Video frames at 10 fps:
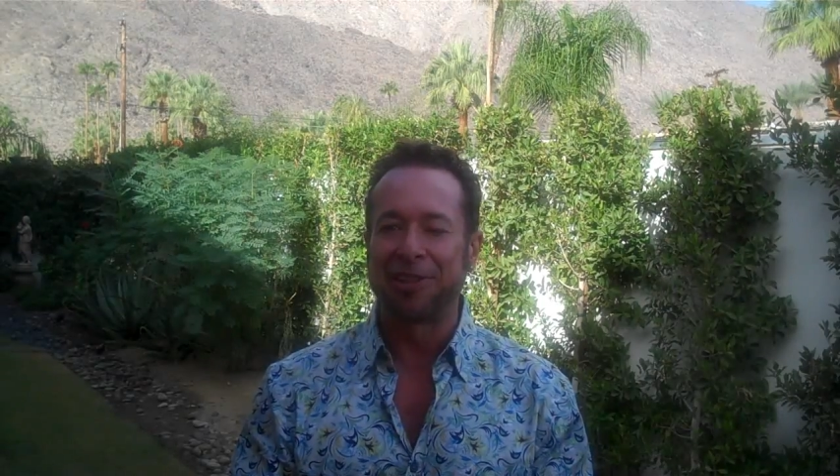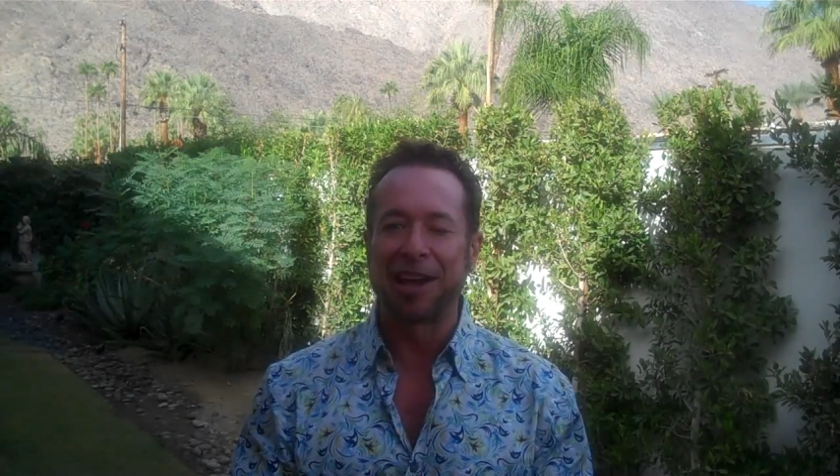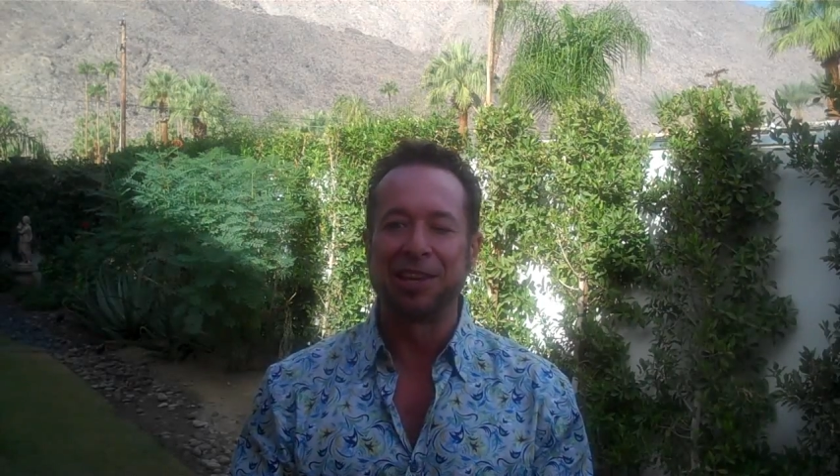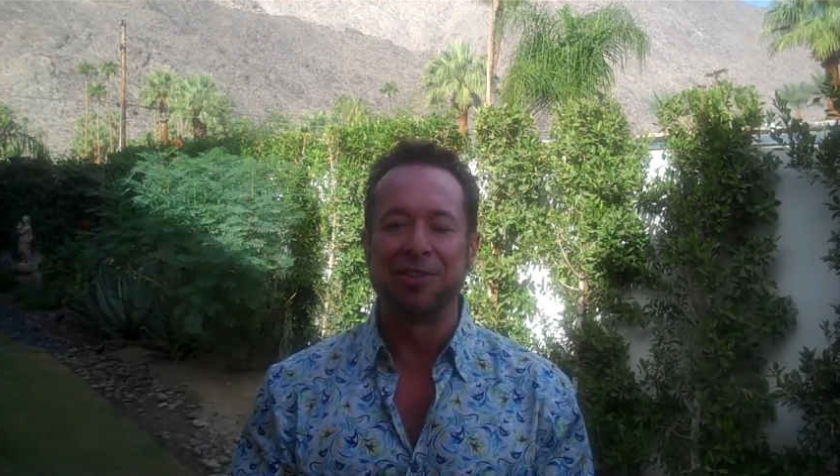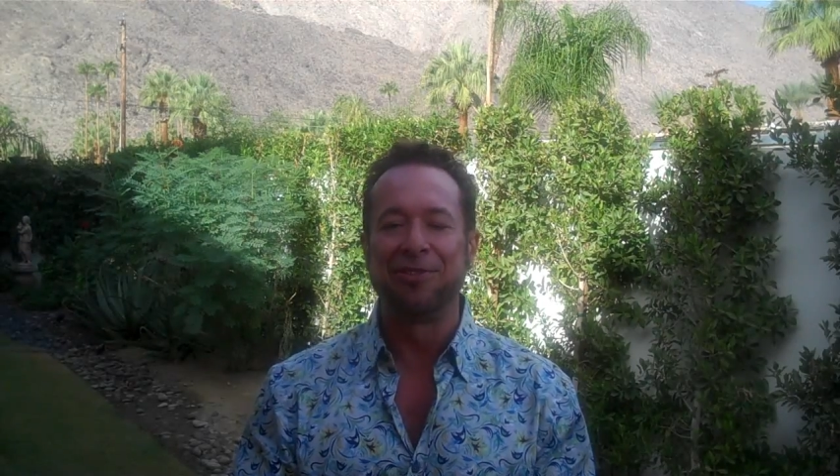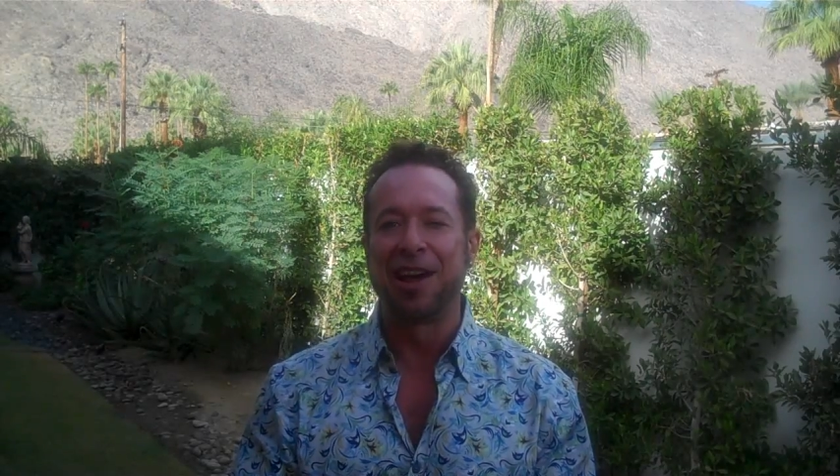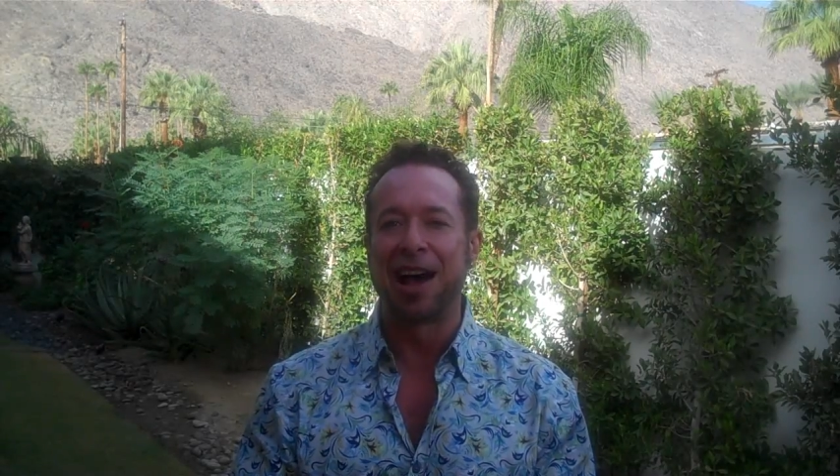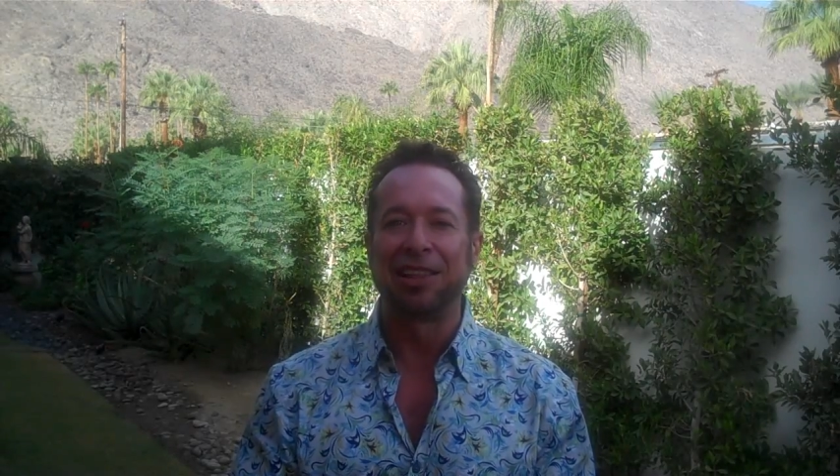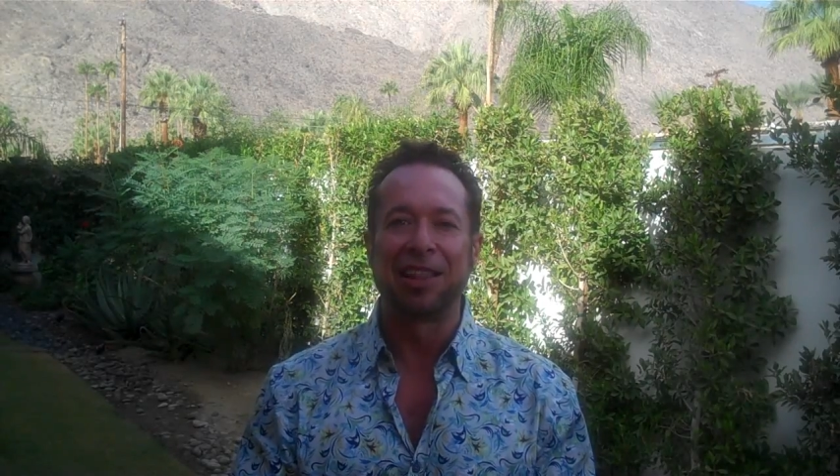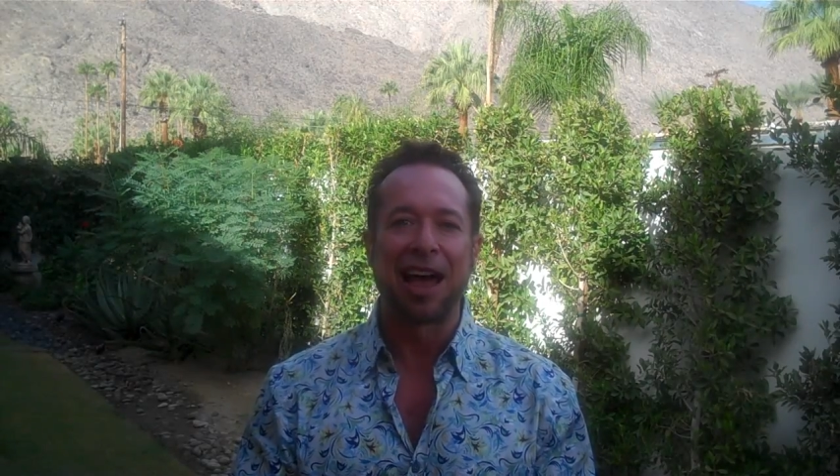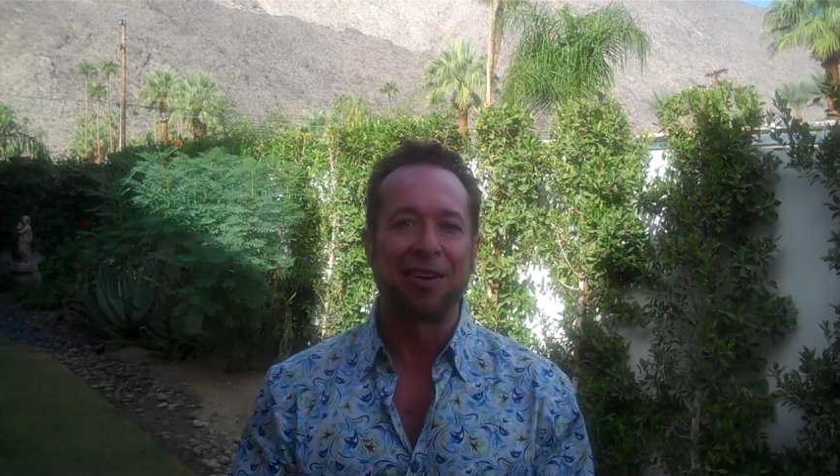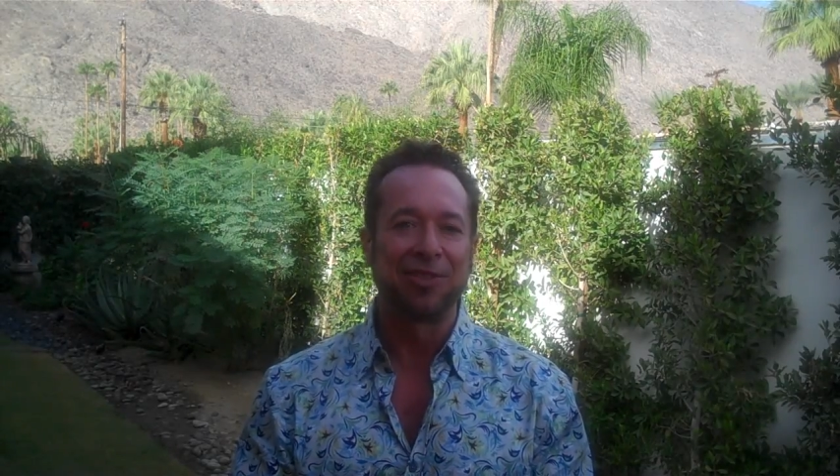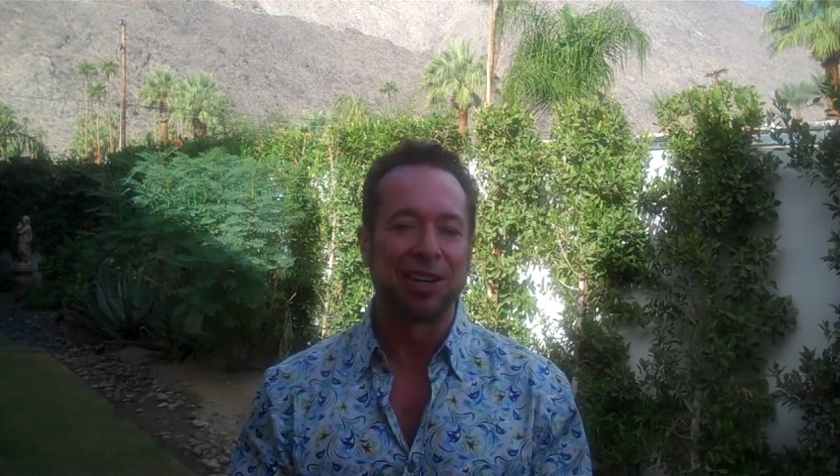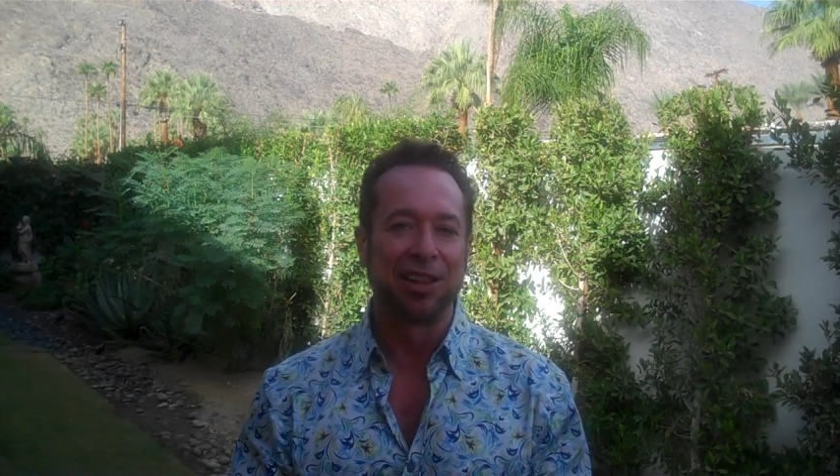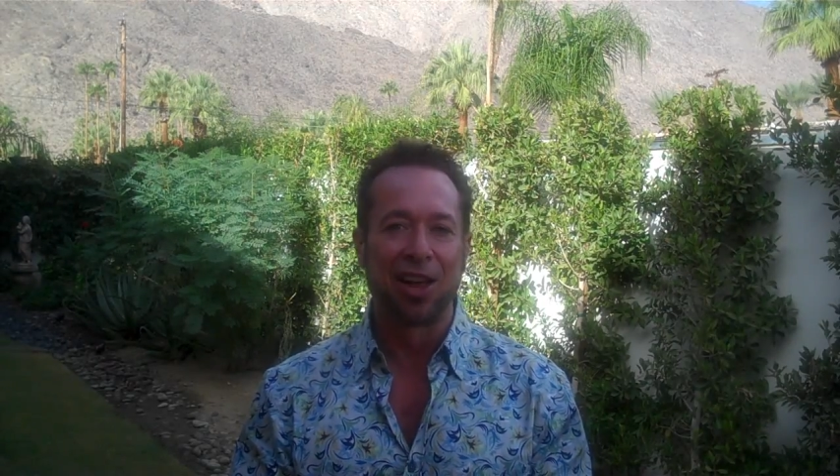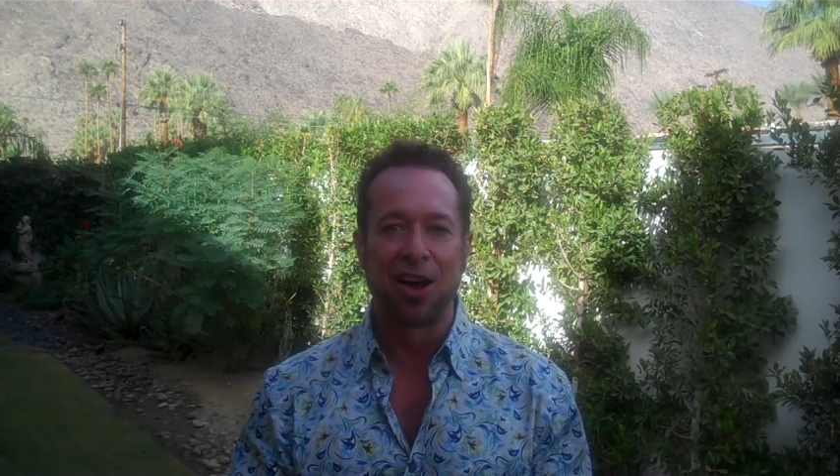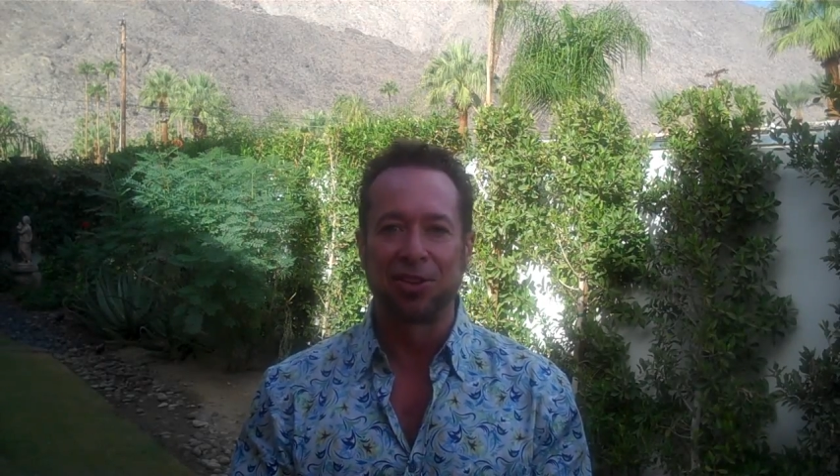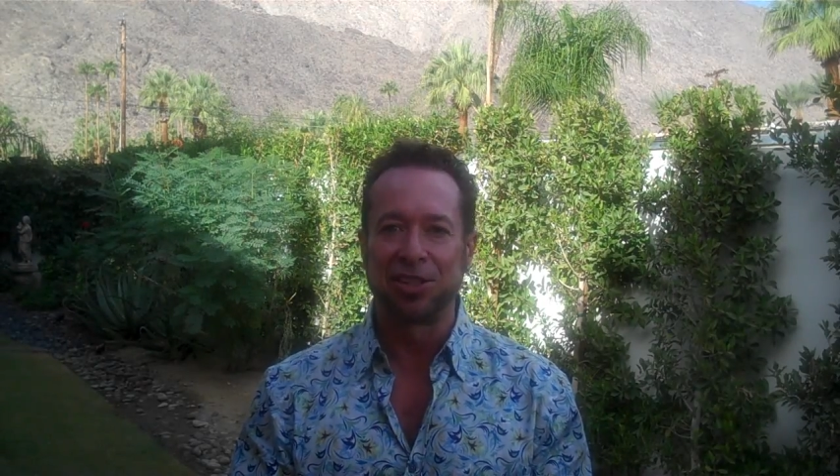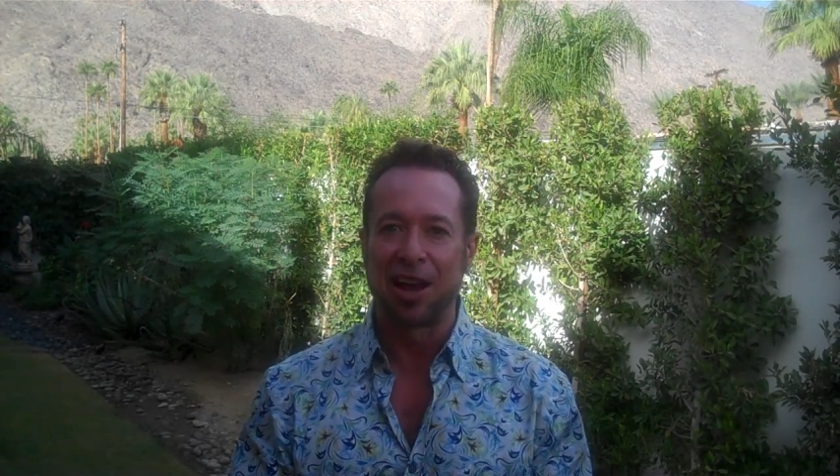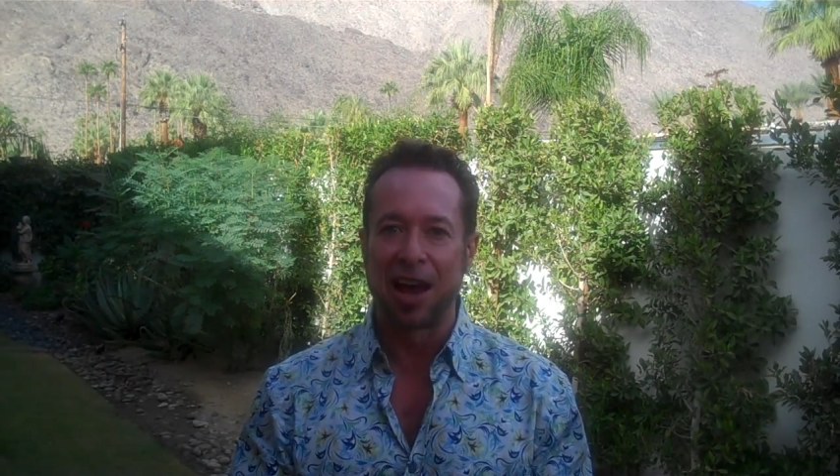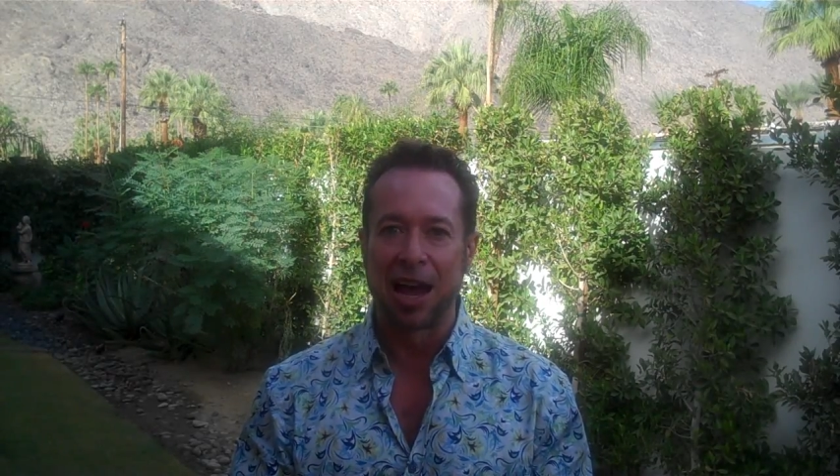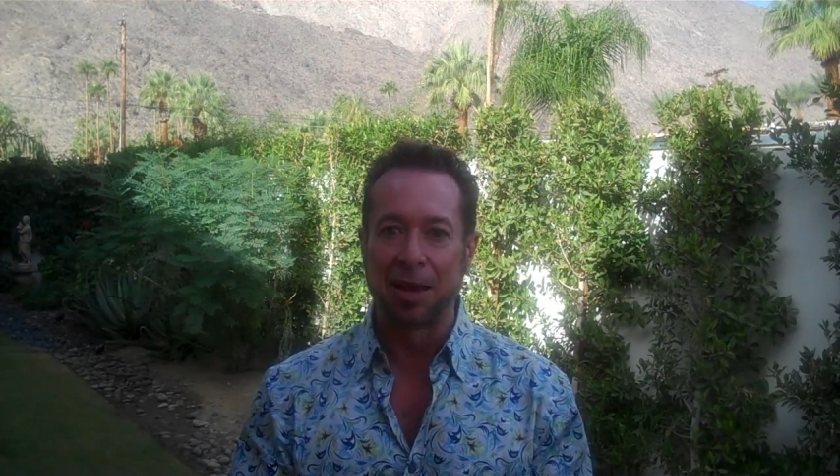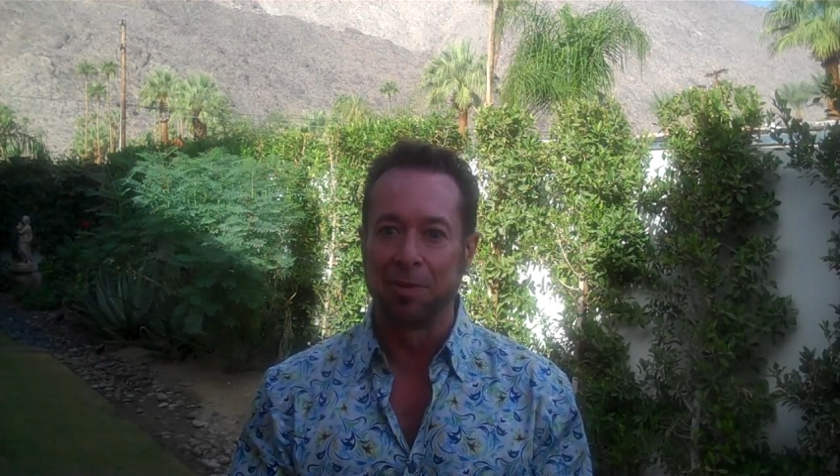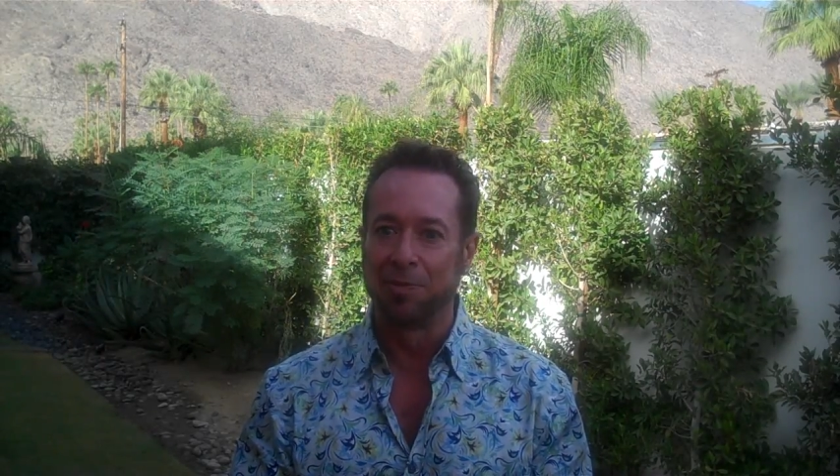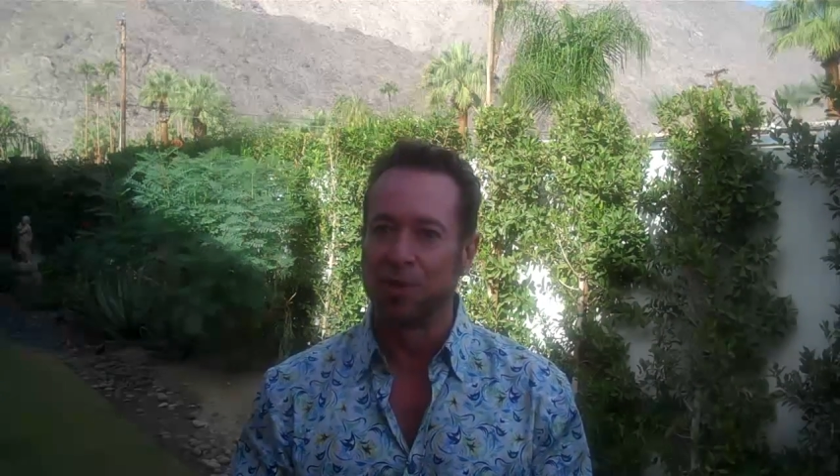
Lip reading: like you've not laughed in a long time.